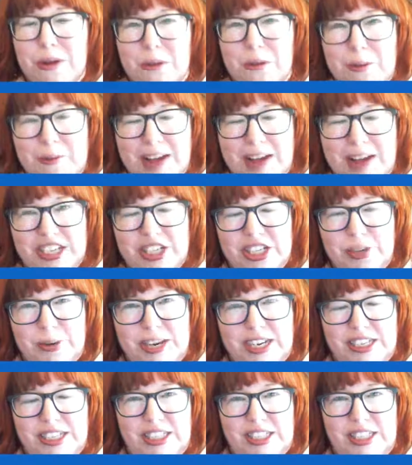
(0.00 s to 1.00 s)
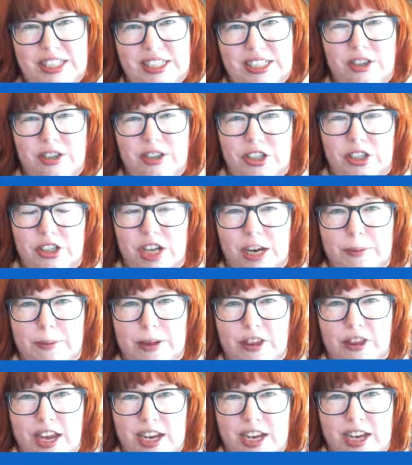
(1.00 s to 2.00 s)
be back in 2 weeks to talk
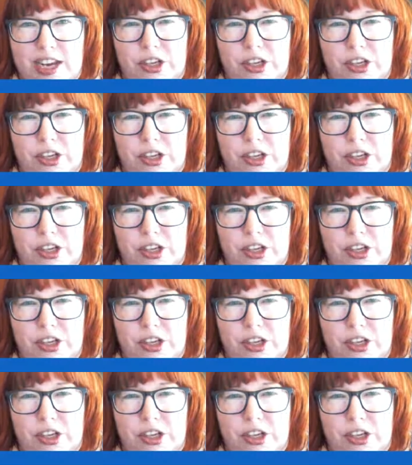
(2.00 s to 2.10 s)
about things.